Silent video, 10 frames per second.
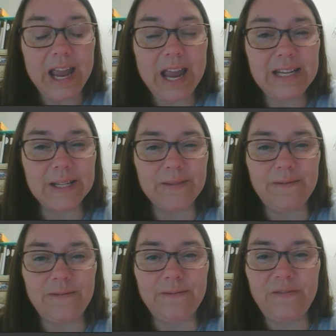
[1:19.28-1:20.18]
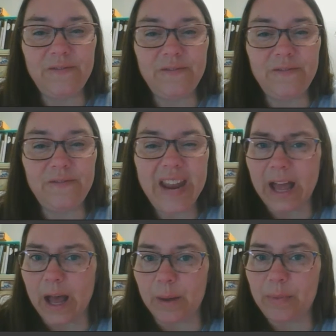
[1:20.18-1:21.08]
and to fancy it
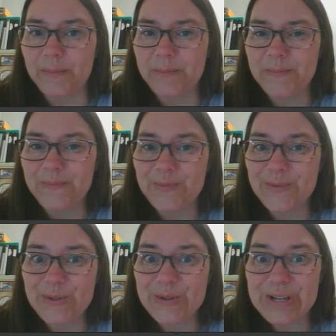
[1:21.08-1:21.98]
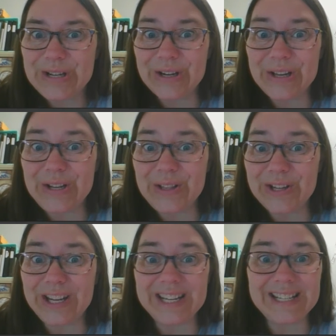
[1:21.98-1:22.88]
up. So, you're going to
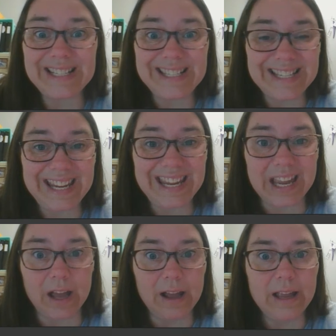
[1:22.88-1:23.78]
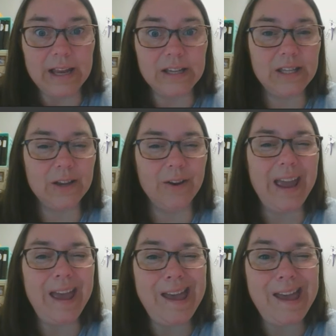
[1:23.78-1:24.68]
look and see, is there
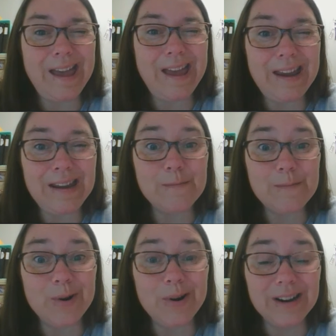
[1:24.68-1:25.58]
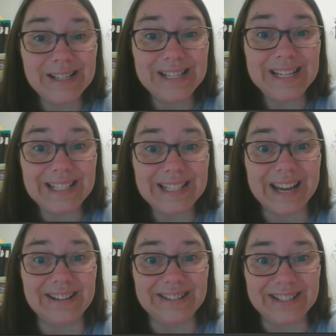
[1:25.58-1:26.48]
any more
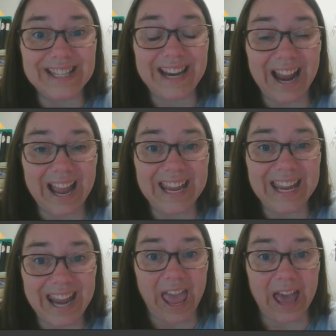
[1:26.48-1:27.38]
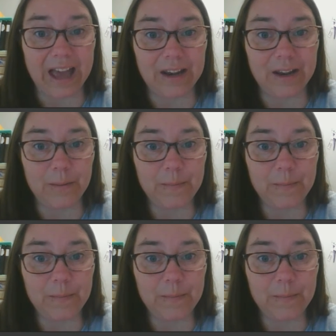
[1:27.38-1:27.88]
details that I can add?